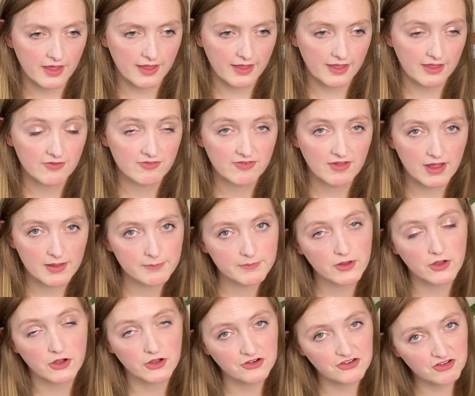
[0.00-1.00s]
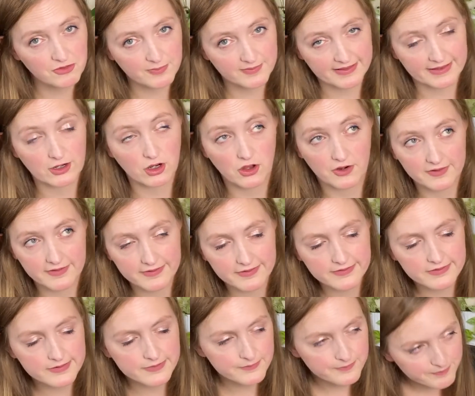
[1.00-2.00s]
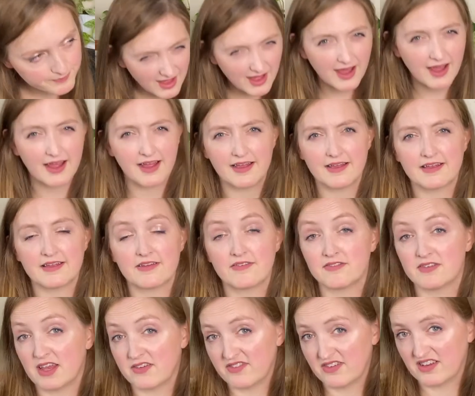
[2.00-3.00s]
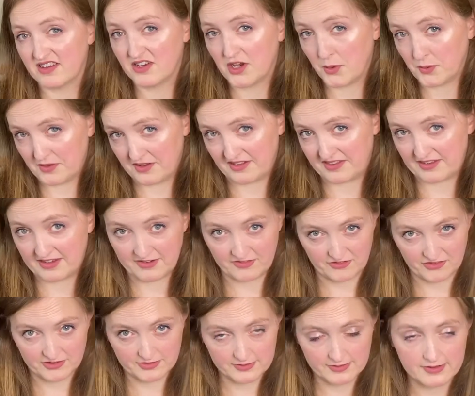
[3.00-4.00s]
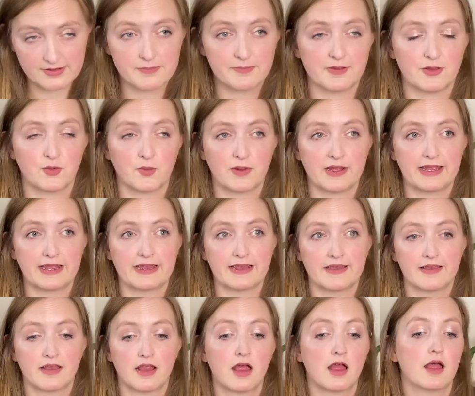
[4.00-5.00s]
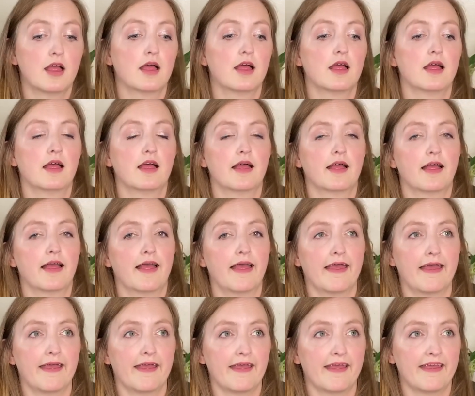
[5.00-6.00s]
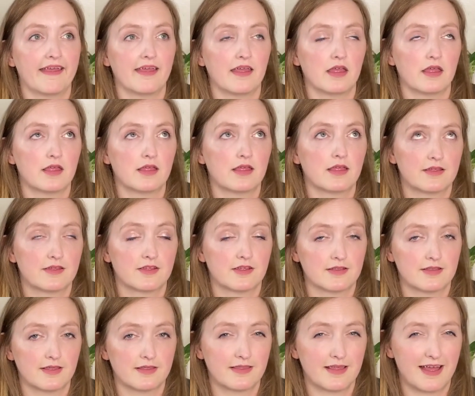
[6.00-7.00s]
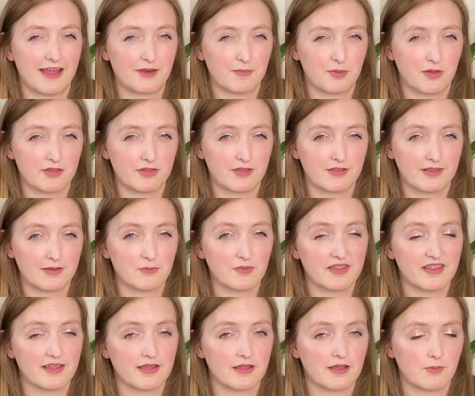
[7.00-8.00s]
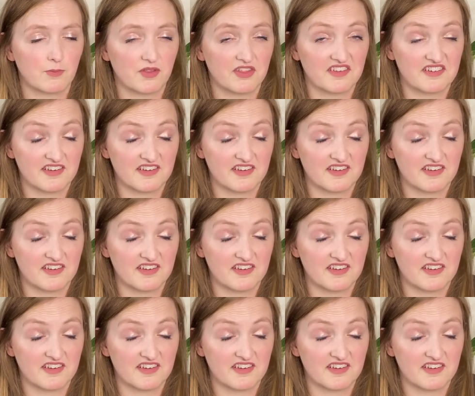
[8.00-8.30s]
If I'm 100% honest, I've never noticed a difference between a cutting that had a pothos in with it and one that